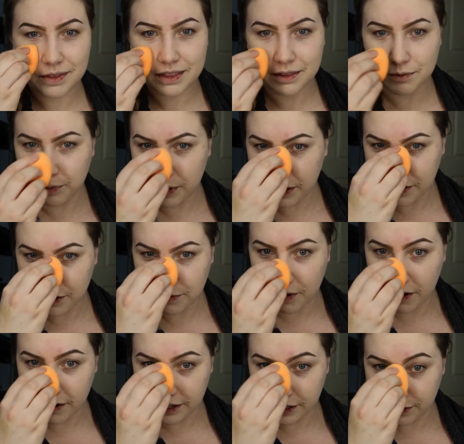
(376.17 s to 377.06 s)
where you
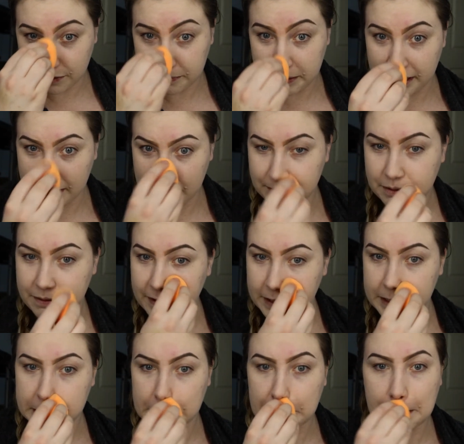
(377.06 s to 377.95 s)
are in your makeup
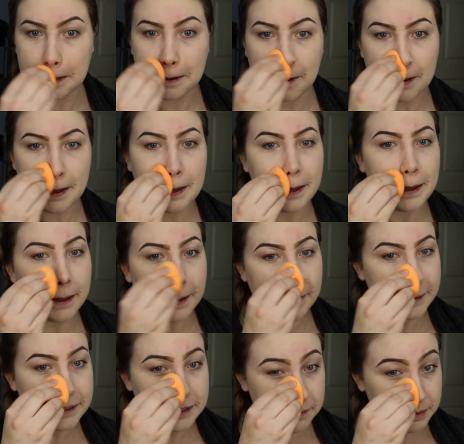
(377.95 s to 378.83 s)
adventure.
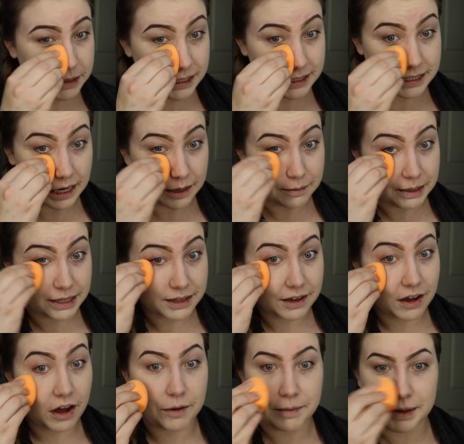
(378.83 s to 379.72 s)
So please tell me in
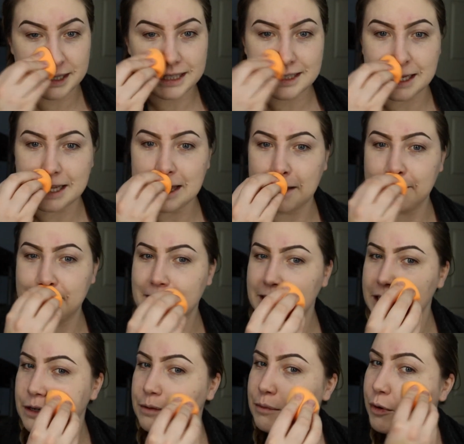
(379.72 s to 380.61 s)
the comments. I'd love to
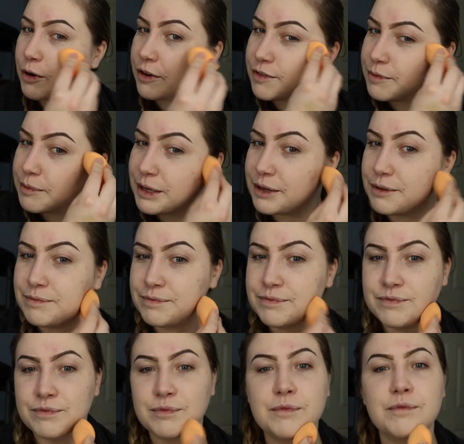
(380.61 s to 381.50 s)
hear more from you.
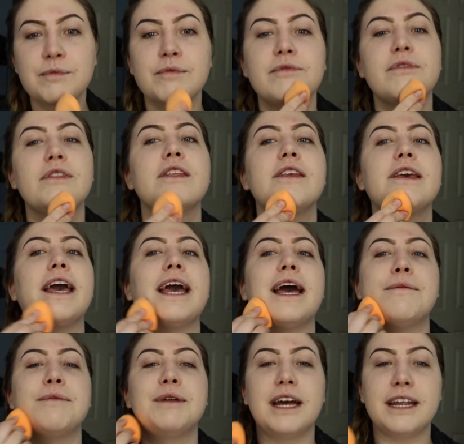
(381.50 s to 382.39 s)
Okay,
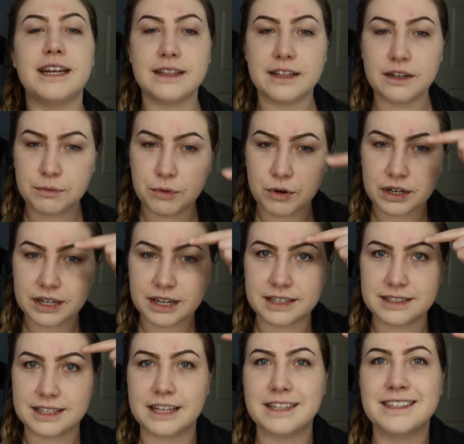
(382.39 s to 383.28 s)
I'm gonna add a little more
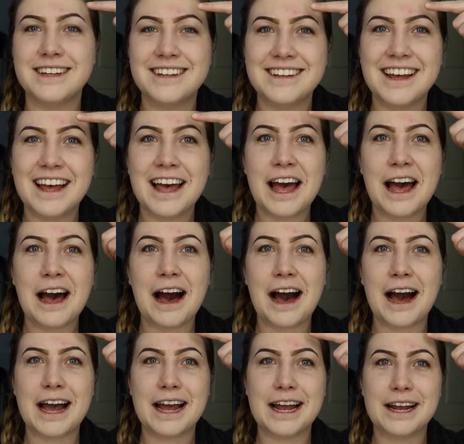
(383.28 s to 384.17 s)
because
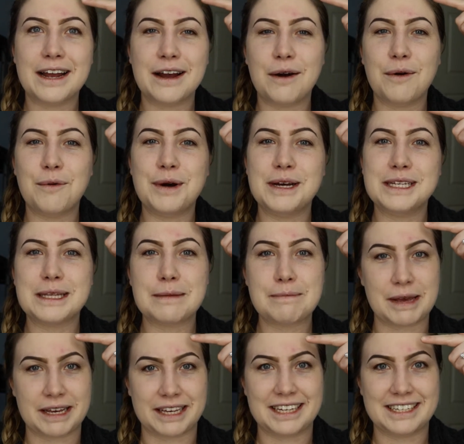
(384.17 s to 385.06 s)
I was
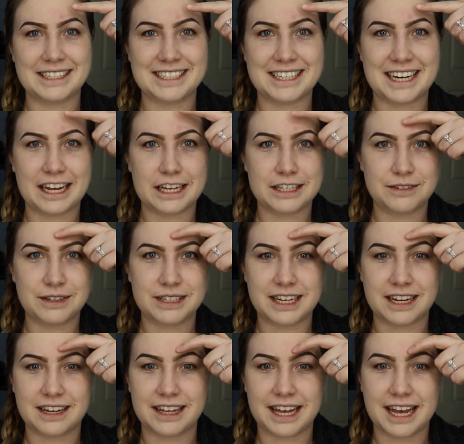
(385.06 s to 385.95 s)
picking today, as you can
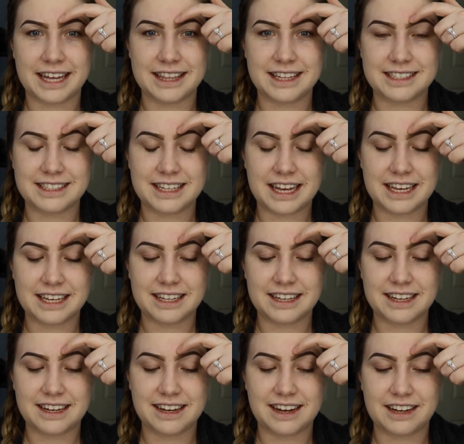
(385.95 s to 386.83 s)
tell. I had this like
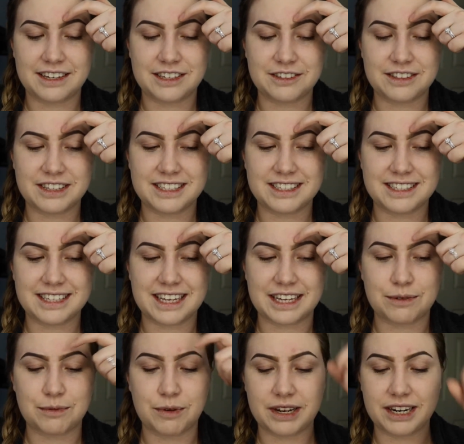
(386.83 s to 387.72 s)
under the
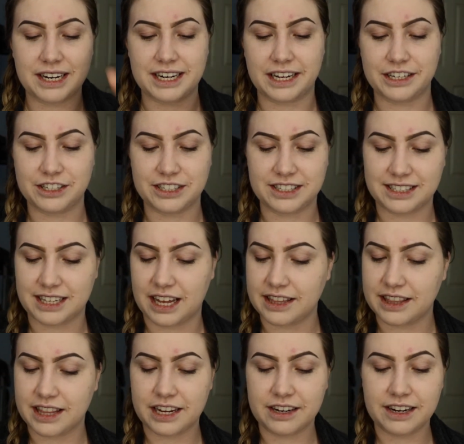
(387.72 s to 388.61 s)
skin one and I just
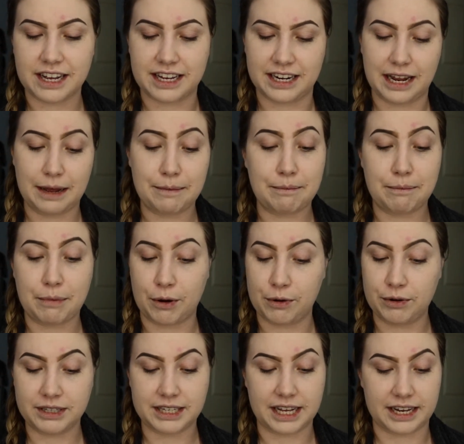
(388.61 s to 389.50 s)
sat there and I
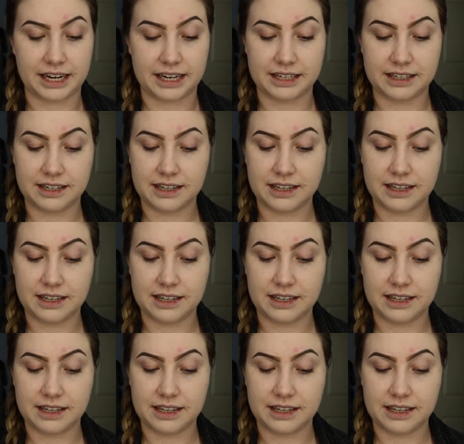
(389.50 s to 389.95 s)
poked at it.